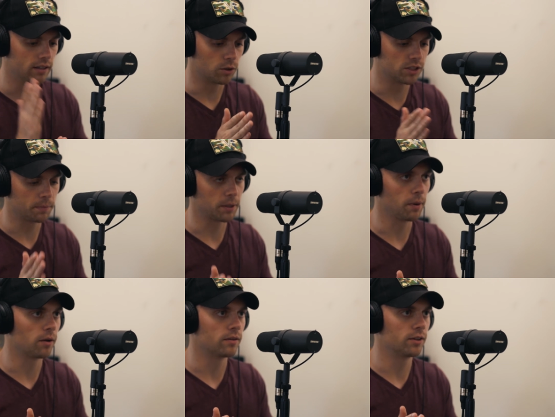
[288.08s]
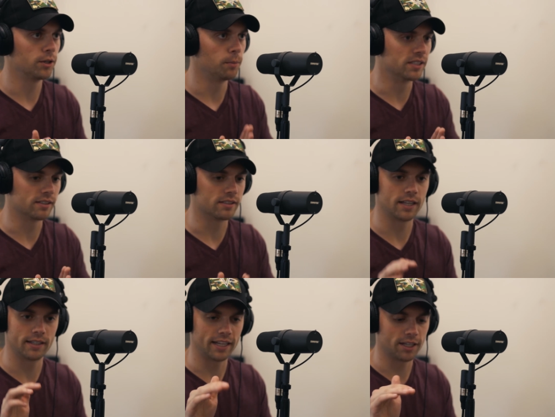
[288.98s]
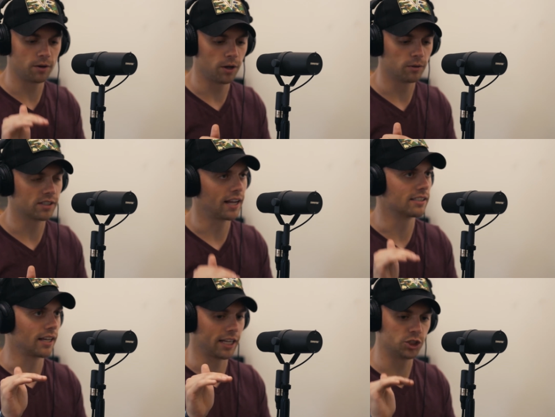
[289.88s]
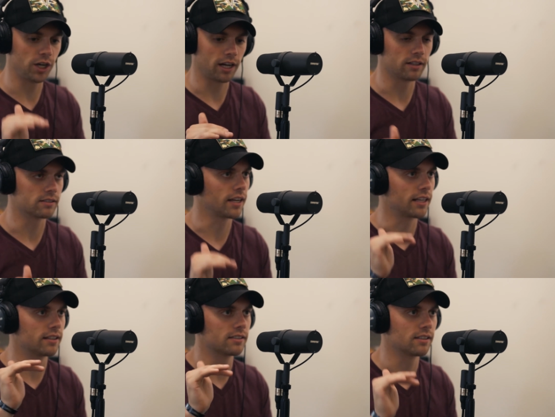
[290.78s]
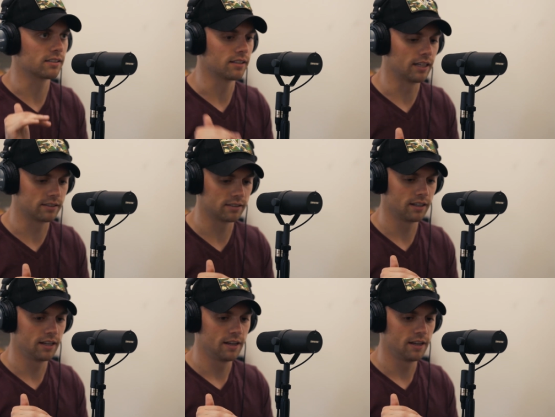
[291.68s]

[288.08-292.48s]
learn something about the business, take down notes as like a checklist, like this, this, and this